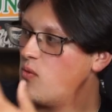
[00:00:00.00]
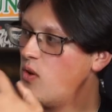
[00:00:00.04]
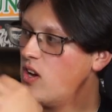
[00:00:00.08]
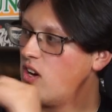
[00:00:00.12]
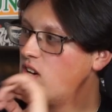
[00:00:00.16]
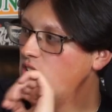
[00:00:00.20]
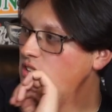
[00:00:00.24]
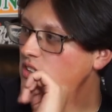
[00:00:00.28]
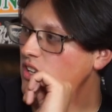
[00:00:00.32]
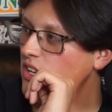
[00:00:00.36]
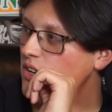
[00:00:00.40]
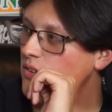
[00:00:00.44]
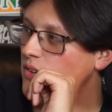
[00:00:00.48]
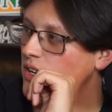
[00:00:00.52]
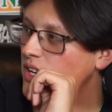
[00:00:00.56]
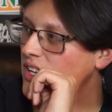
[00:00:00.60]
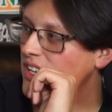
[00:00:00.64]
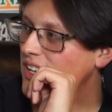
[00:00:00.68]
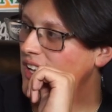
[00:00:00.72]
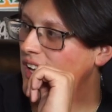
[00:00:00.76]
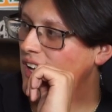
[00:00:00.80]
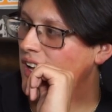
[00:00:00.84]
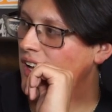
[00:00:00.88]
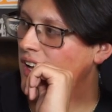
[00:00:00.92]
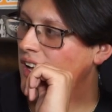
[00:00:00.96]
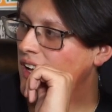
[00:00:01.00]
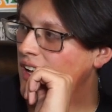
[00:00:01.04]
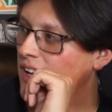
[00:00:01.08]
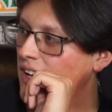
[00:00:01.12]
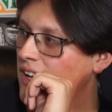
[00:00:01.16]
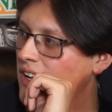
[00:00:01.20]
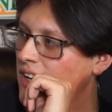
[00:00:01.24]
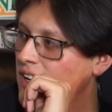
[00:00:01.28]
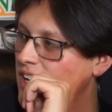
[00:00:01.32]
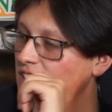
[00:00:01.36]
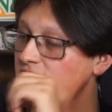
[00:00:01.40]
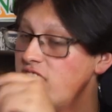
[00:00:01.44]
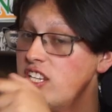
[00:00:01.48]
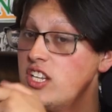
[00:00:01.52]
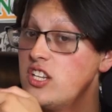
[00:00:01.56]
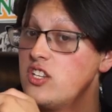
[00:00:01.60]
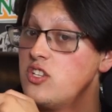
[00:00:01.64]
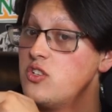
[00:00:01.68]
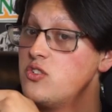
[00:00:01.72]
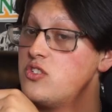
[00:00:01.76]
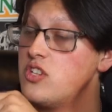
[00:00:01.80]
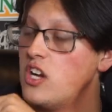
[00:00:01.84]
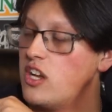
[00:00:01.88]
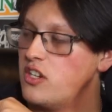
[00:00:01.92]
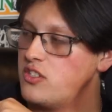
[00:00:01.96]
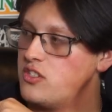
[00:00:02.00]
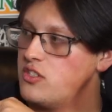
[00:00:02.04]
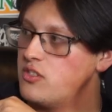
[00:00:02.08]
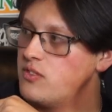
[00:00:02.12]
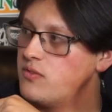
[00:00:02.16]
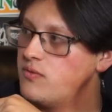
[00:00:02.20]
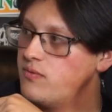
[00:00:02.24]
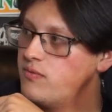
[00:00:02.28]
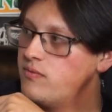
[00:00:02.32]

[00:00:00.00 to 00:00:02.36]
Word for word: record low, huh? I did in Utah, too.